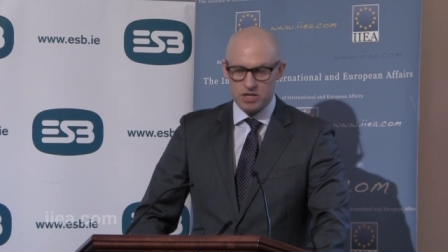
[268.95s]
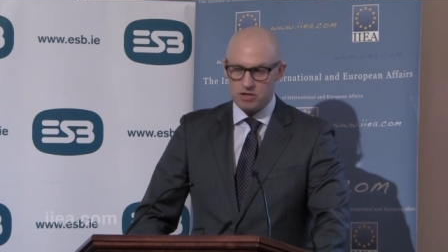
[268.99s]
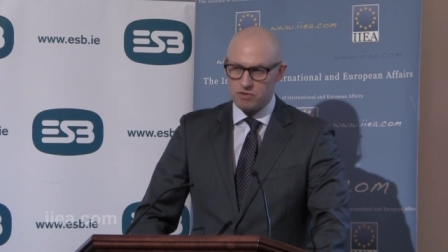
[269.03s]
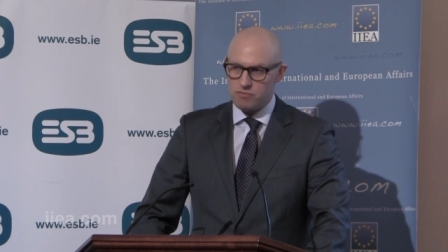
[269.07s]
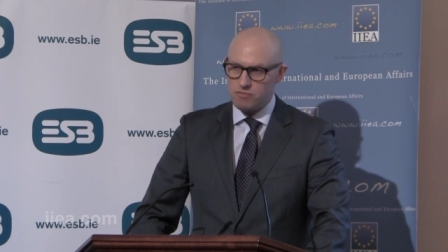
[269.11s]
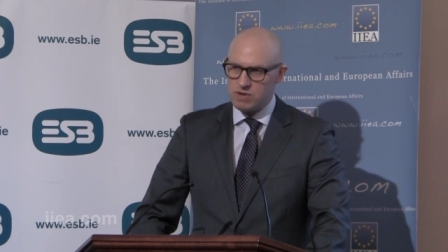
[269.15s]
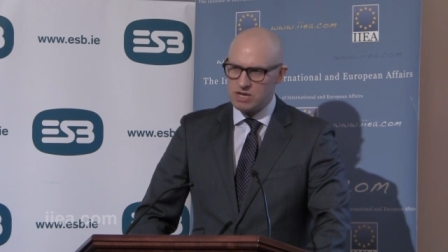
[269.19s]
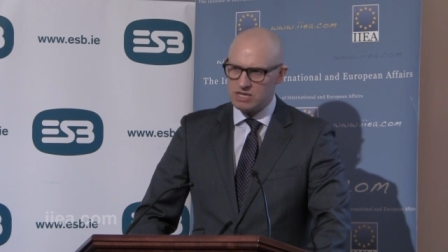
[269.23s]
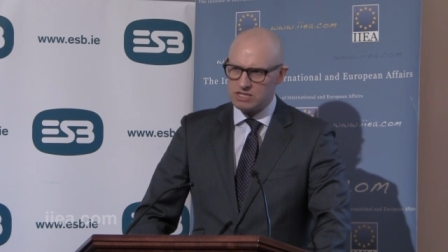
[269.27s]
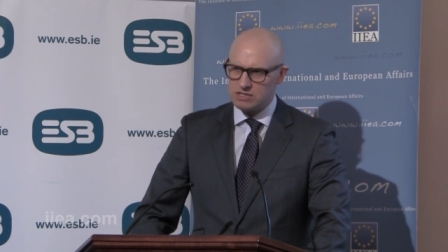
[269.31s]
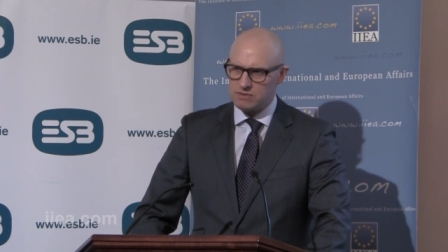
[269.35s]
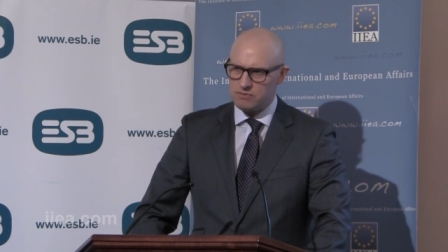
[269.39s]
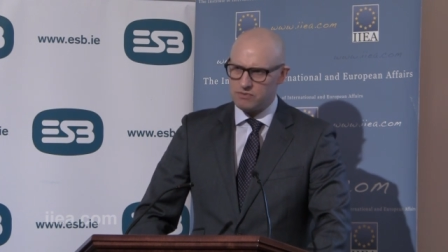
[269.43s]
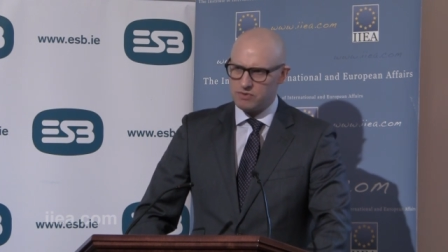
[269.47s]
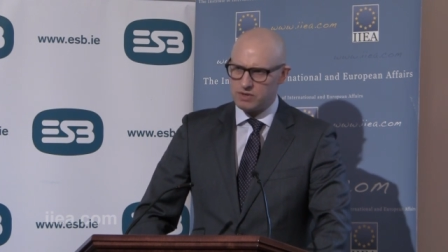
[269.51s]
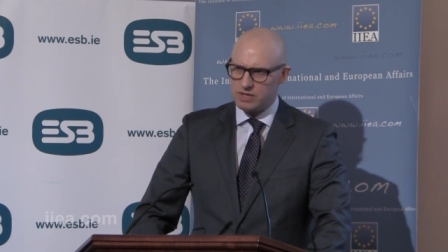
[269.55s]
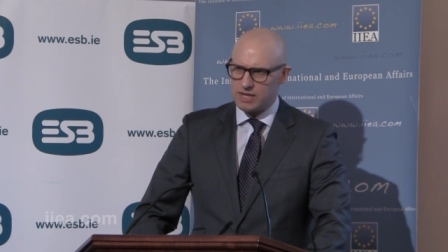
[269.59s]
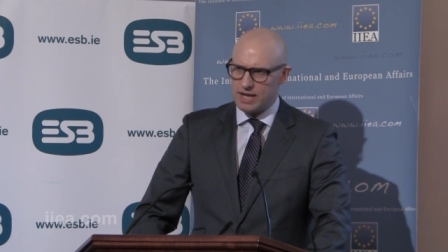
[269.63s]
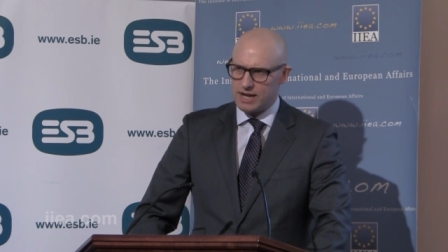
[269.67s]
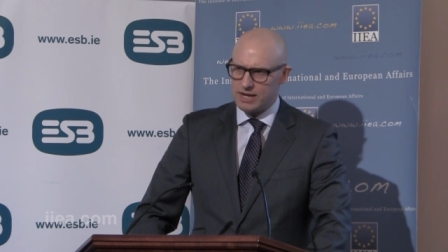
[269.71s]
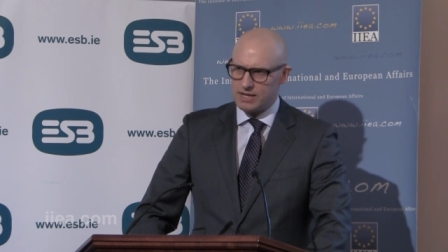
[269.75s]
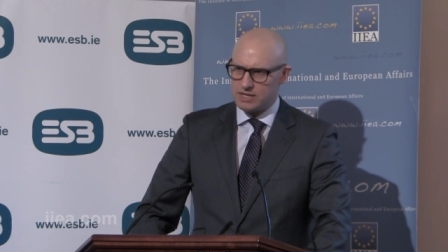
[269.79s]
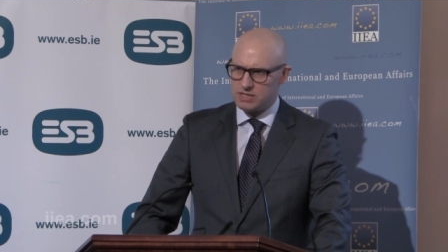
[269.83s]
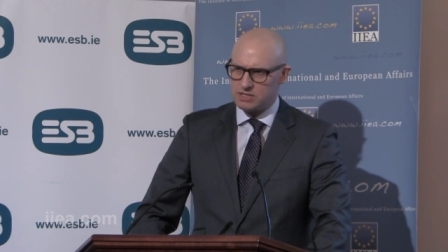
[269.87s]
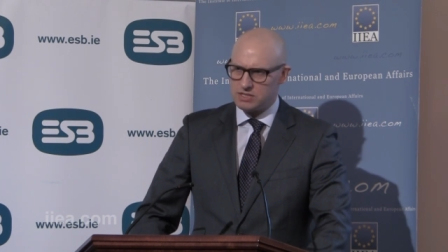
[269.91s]
And the reason for
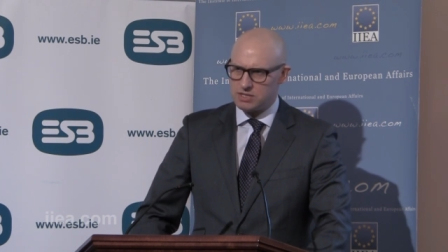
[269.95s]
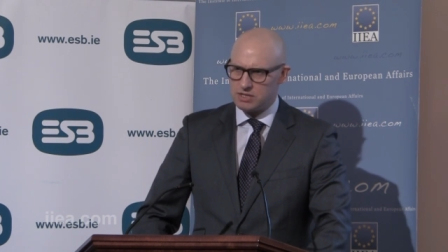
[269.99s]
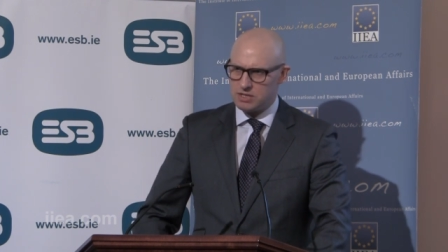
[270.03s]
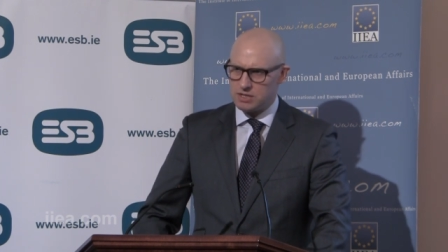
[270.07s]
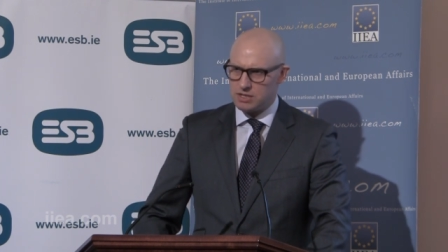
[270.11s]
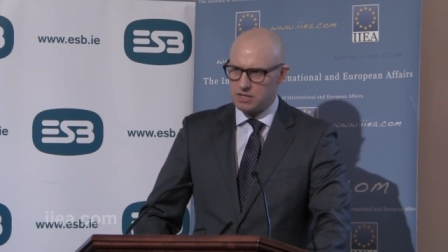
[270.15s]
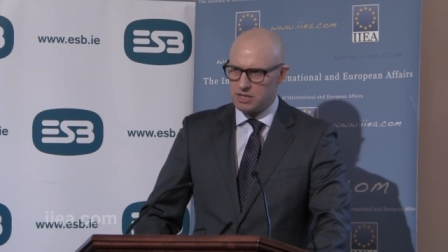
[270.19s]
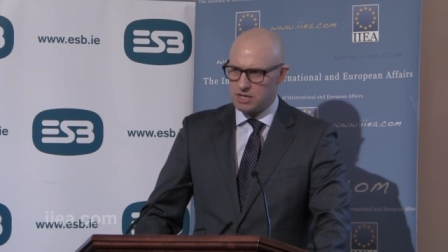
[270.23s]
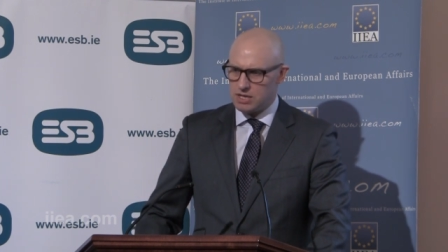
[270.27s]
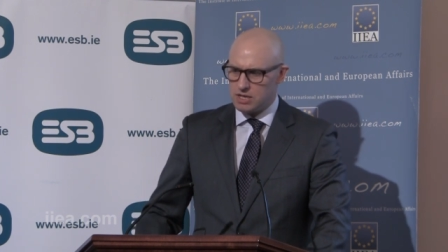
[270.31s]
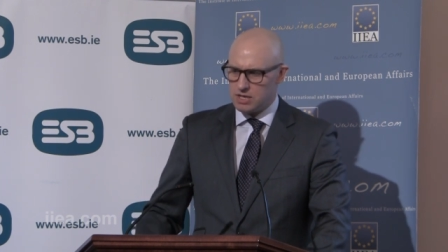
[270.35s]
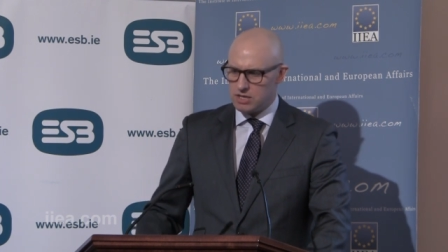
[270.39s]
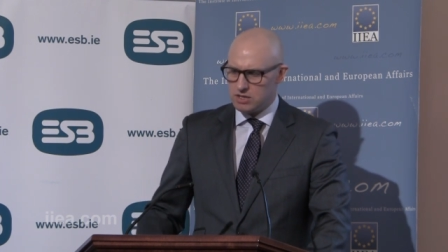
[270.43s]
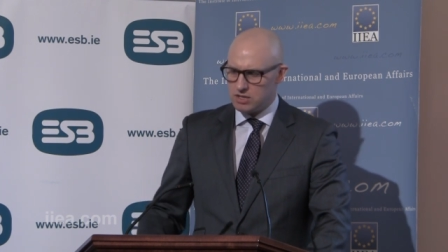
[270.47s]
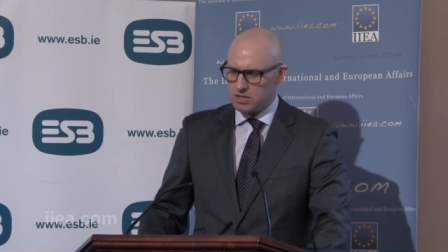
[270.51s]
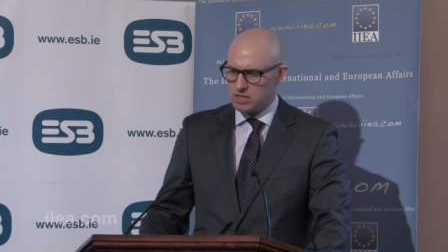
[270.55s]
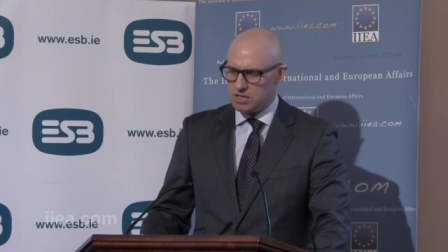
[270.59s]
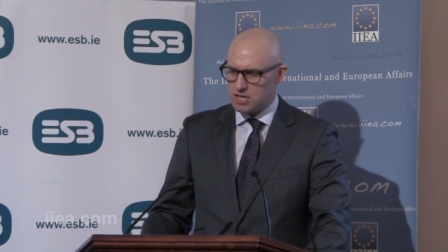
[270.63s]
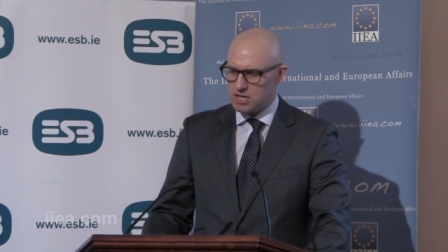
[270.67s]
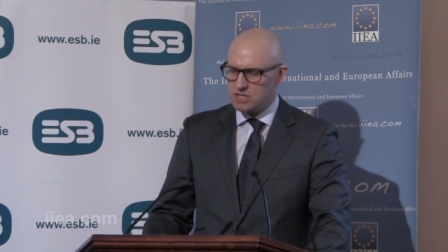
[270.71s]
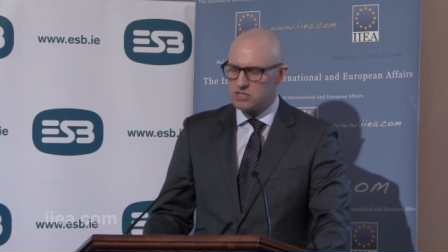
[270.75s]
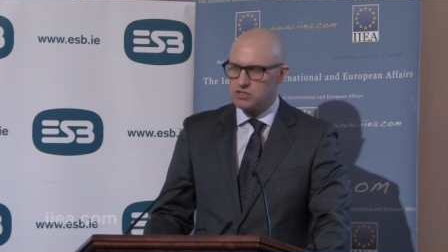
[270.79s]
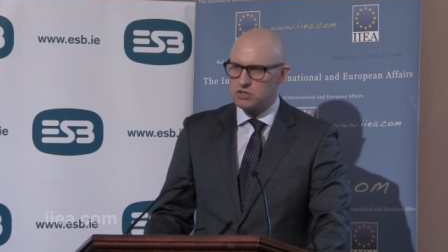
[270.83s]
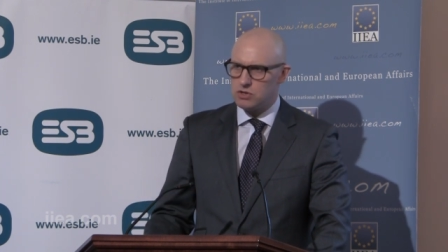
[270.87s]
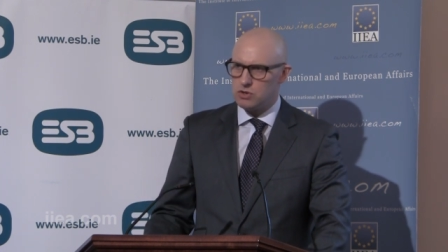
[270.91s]
that is that the
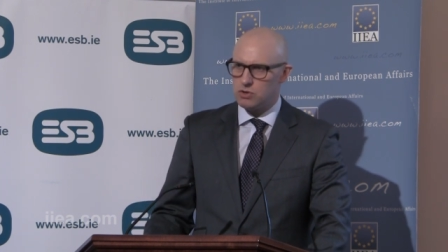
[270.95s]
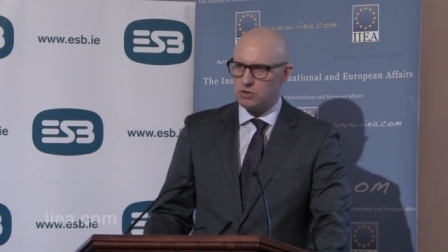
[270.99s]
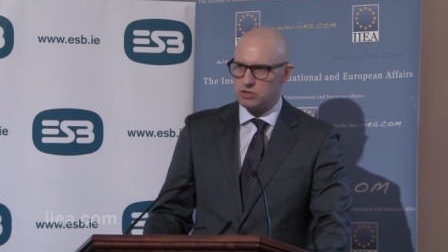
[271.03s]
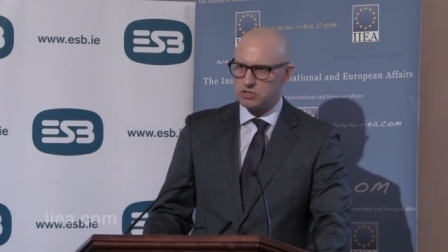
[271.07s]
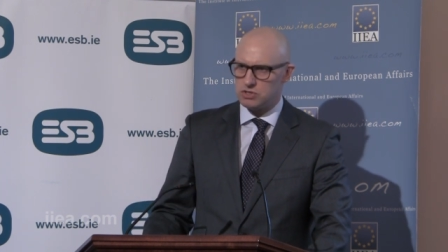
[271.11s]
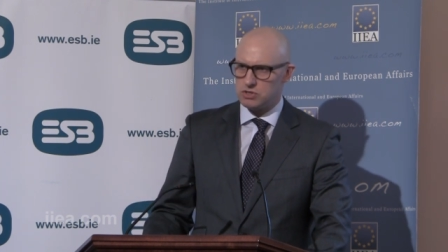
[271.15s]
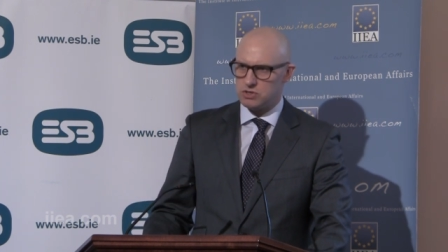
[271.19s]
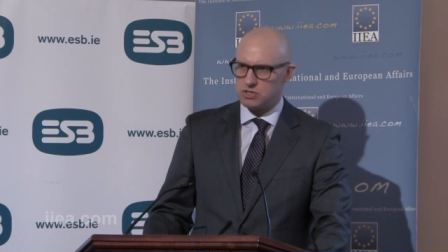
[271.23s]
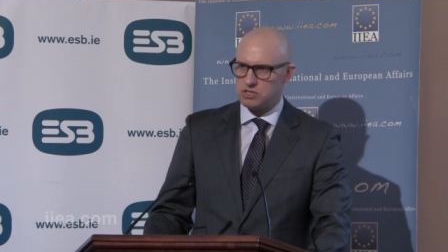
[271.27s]
discourse